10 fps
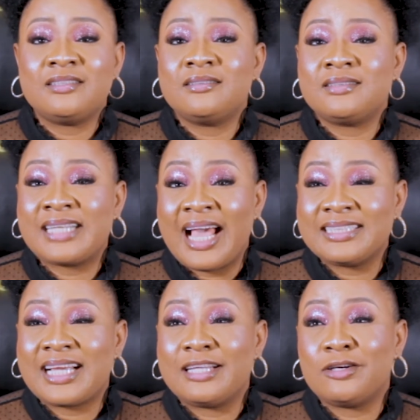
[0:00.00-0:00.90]

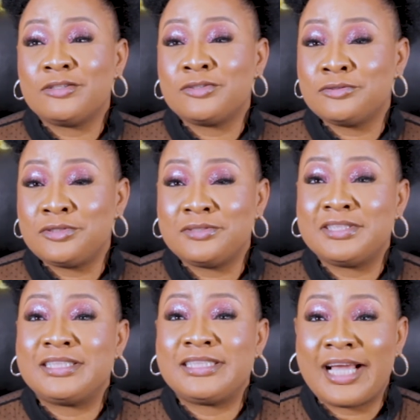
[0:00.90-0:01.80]
Scan can also show
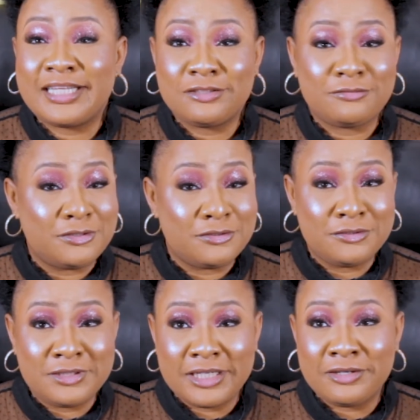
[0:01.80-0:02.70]
the size of your
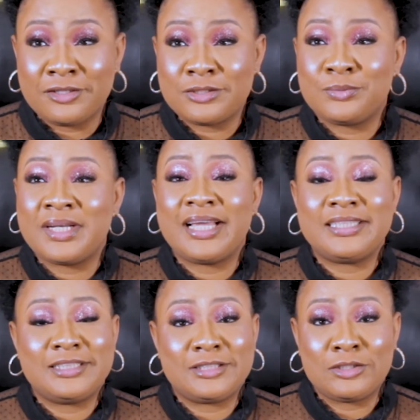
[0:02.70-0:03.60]
uterus, whether
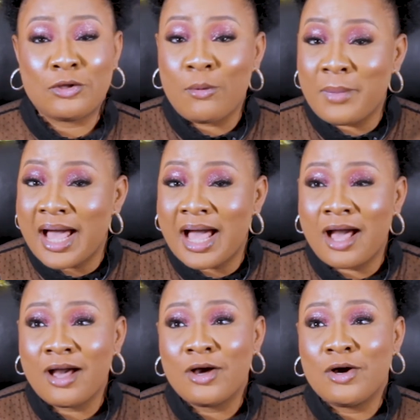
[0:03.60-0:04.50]
it is normal